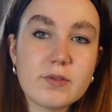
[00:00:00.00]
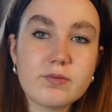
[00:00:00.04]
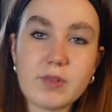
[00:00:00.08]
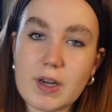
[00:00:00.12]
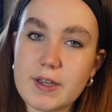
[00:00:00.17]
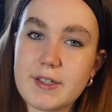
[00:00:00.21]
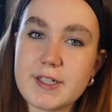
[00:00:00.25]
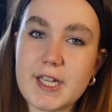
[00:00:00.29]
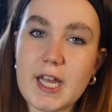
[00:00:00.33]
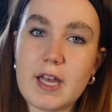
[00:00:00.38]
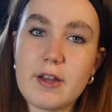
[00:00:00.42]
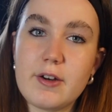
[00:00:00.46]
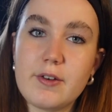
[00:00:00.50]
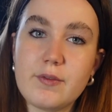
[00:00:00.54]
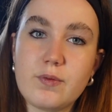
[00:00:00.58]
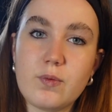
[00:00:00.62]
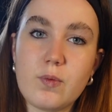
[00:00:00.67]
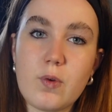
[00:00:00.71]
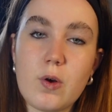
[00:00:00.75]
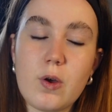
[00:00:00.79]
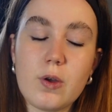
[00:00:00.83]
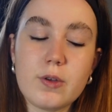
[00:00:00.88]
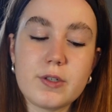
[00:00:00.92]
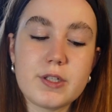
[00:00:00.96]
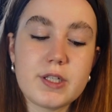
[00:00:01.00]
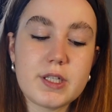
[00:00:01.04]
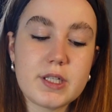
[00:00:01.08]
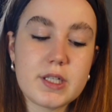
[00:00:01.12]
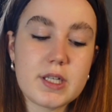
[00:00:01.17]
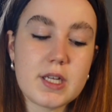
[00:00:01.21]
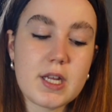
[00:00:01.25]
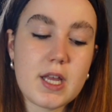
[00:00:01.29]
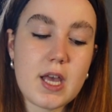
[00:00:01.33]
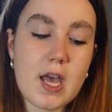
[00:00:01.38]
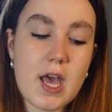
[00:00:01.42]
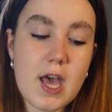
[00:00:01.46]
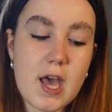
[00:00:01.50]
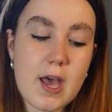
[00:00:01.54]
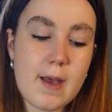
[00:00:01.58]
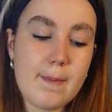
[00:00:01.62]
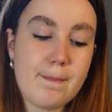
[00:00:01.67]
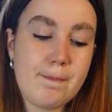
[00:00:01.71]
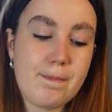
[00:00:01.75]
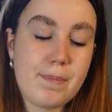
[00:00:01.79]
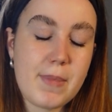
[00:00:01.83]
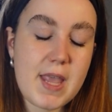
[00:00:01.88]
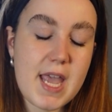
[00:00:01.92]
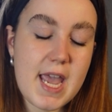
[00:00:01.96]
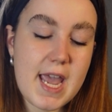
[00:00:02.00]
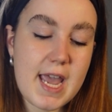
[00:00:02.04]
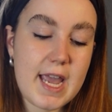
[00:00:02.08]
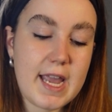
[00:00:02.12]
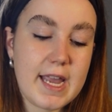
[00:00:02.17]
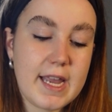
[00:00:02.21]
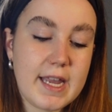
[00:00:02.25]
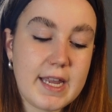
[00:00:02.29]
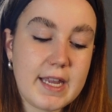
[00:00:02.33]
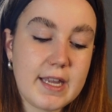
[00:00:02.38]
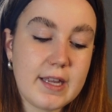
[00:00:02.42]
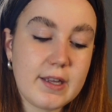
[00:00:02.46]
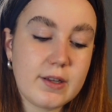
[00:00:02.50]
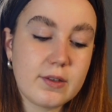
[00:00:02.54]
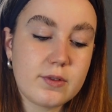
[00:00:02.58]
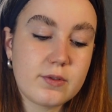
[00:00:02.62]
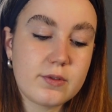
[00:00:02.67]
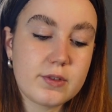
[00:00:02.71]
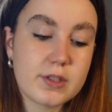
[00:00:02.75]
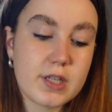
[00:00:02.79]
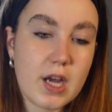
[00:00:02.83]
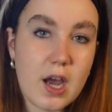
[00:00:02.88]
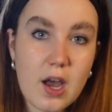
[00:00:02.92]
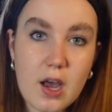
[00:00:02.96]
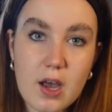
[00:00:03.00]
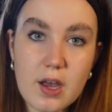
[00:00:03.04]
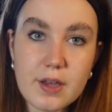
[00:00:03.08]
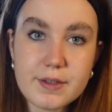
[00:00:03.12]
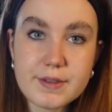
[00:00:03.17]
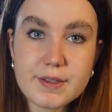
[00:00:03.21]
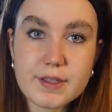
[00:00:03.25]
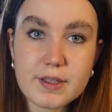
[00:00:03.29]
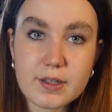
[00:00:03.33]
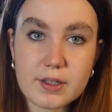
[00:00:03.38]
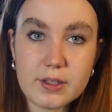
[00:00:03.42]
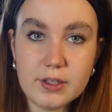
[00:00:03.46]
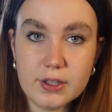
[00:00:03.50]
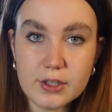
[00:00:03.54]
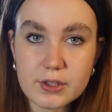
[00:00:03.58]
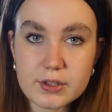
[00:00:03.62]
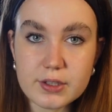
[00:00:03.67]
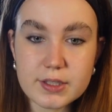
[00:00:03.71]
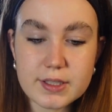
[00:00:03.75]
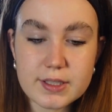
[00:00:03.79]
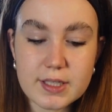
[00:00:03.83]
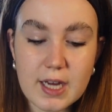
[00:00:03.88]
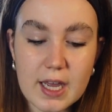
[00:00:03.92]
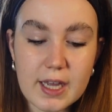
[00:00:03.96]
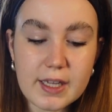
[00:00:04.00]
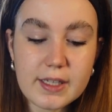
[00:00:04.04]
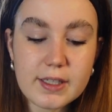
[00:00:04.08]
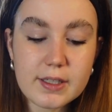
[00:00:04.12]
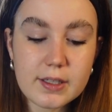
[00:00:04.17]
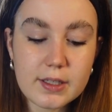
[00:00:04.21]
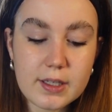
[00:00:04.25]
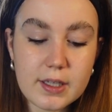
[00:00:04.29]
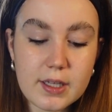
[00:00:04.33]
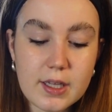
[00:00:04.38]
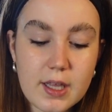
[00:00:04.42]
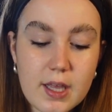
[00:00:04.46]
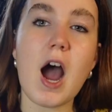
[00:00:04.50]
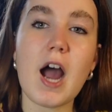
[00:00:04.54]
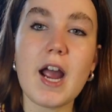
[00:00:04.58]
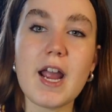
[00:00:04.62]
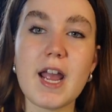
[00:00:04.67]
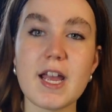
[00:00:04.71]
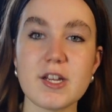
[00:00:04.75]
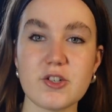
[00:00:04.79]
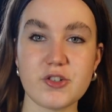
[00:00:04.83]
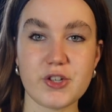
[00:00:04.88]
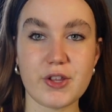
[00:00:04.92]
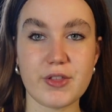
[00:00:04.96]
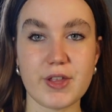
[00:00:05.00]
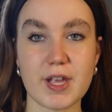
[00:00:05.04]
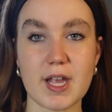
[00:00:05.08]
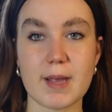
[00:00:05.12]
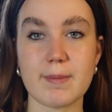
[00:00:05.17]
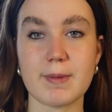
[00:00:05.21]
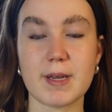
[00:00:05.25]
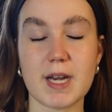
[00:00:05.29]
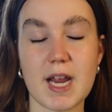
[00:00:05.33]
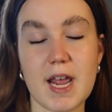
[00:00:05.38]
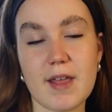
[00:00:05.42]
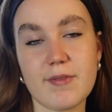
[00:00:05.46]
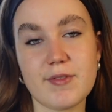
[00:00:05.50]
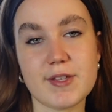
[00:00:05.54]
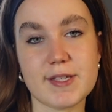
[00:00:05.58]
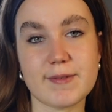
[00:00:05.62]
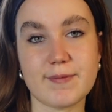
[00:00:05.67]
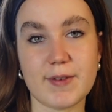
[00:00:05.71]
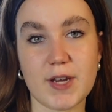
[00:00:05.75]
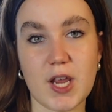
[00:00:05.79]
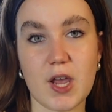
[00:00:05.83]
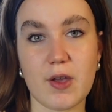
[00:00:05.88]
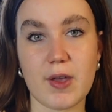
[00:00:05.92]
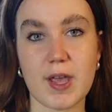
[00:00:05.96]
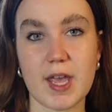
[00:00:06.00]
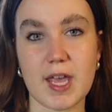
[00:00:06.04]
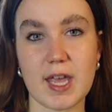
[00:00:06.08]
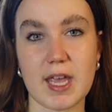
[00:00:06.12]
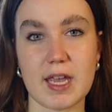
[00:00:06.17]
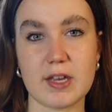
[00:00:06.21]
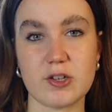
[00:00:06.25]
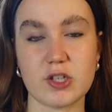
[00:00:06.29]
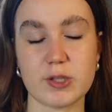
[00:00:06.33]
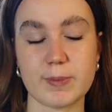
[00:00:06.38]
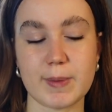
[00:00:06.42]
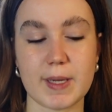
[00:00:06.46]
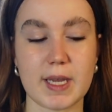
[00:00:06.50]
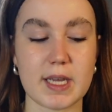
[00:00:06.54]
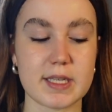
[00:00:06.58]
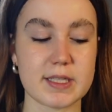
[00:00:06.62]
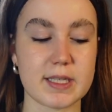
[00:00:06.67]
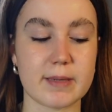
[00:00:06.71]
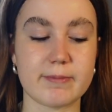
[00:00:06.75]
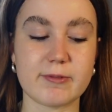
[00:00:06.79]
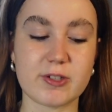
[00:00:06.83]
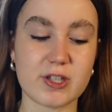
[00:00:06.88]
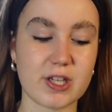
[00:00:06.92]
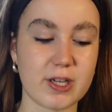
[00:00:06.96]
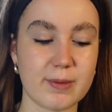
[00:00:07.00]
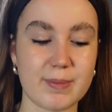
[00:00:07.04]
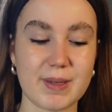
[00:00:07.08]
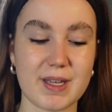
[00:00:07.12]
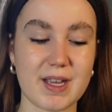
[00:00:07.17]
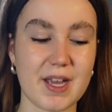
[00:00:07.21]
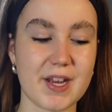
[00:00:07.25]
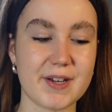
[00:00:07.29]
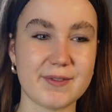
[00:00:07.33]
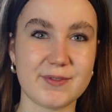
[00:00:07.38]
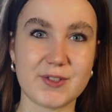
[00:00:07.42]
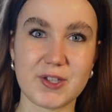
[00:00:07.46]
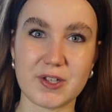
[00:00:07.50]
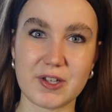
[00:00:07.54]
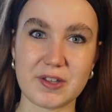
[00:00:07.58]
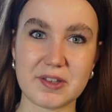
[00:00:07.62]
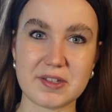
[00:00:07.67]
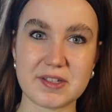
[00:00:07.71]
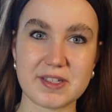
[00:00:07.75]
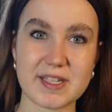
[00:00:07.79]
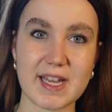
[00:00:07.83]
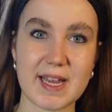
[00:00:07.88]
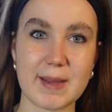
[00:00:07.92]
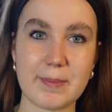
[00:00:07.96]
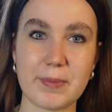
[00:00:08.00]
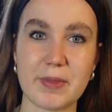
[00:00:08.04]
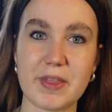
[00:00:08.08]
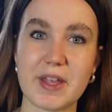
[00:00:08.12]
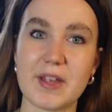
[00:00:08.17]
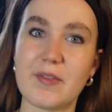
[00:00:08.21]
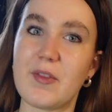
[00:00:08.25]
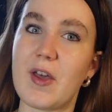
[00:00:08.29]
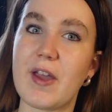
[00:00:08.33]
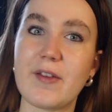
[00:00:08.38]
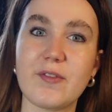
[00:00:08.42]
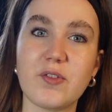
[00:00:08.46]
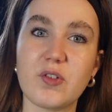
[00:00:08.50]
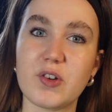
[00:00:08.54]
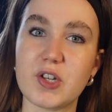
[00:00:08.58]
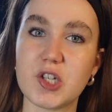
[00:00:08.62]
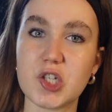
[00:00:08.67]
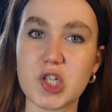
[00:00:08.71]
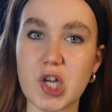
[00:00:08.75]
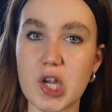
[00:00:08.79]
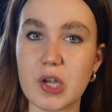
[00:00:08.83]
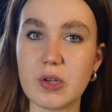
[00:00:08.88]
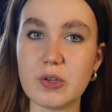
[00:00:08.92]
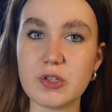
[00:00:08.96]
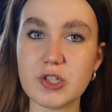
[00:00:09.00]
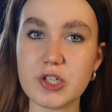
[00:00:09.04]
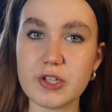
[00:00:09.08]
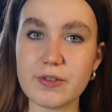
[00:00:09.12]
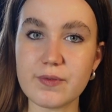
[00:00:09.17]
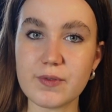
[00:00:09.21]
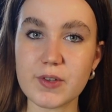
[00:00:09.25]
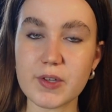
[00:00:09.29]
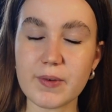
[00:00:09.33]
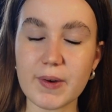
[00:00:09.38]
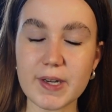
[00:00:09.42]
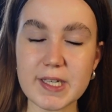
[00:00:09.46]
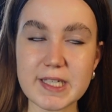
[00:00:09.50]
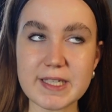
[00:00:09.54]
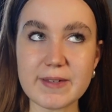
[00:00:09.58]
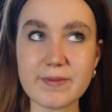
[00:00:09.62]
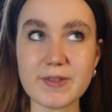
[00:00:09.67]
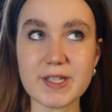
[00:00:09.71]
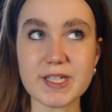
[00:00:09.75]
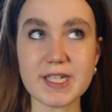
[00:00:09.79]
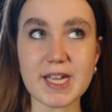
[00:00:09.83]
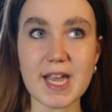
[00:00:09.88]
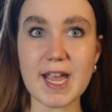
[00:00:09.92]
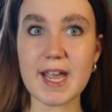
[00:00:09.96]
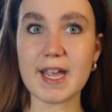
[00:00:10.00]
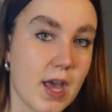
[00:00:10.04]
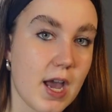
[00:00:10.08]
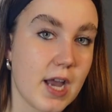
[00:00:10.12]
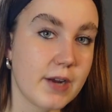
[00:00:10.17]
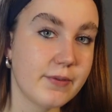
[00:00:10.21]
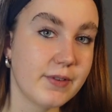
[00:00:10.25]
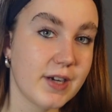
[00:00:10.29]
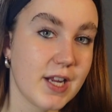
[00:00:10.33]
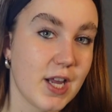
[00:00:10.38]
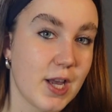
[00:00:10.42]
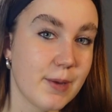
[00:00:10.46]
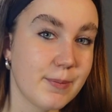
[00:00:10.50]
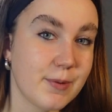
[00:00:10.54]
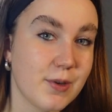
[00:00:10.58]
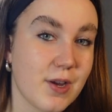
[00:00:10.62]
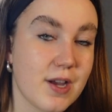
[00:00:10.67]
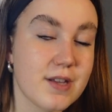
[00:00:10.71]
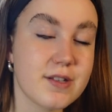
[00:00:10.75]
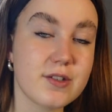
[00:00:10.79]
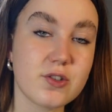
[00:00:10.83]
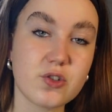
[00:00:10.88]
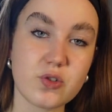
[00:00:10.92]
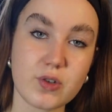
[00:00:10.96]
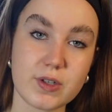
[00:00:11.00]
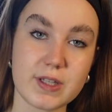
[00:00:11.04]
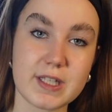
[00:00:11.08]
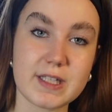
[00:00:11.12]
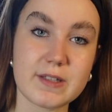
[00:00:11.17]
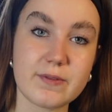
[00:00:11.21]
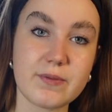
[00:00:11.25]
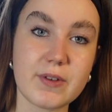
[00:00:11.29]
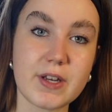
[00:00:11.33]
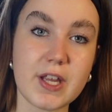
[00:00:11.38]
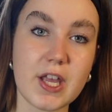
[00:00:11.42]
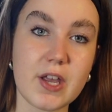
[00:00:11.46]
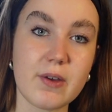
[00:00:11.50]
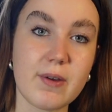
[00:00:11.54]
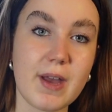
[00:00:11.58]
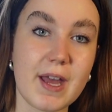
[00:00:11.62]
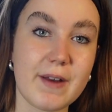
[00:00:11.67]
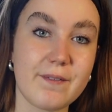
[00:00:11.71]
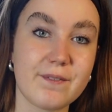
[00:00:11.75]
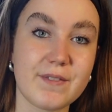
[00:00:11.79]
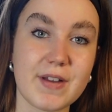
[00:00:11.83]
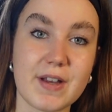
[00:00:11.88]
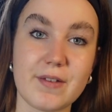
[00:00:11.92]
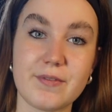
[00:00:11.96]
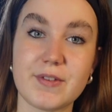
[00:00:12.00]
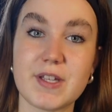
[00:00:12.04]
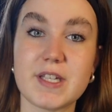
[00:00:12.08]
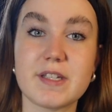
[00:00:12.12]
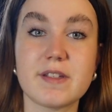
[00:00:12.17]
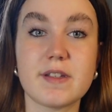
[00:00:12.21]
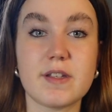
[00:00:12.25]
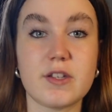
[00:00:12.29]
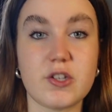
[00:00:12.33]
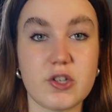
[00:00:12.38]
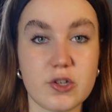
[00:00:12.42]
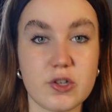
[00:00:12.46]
a rundown of what a task looks like. I actually think I'm going to end this video here just because I'm just going to be kind of doing the same thing that I've already showed you for the rest of the day. I really hope you guys enjoyed this video and found this